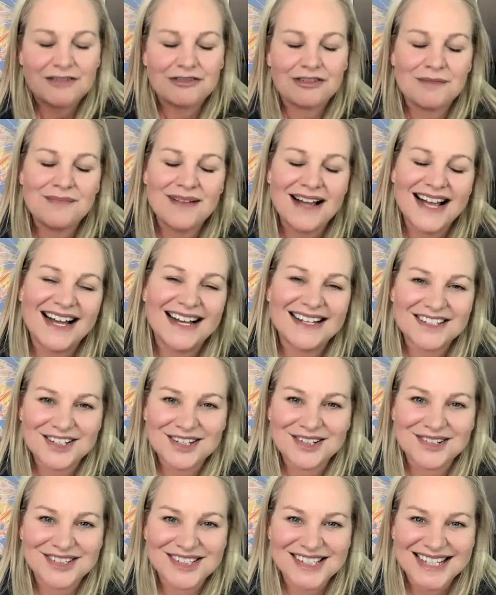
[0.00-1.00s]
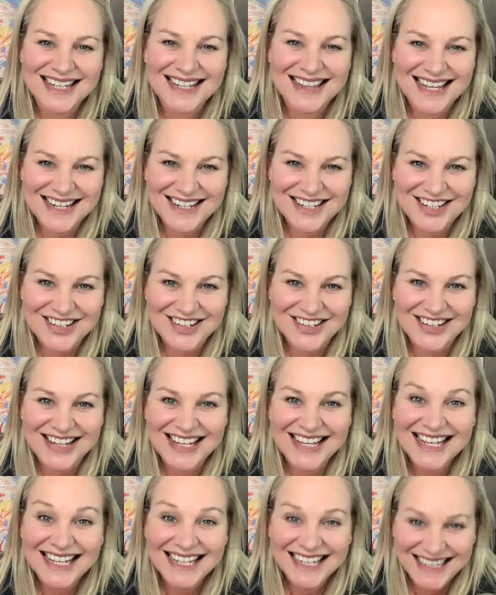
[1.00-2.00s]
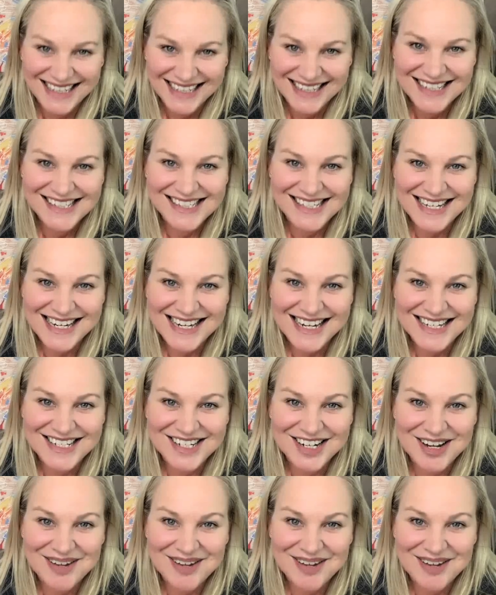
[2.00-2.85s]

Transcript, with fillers: From my heart to yours. Thank you. See you next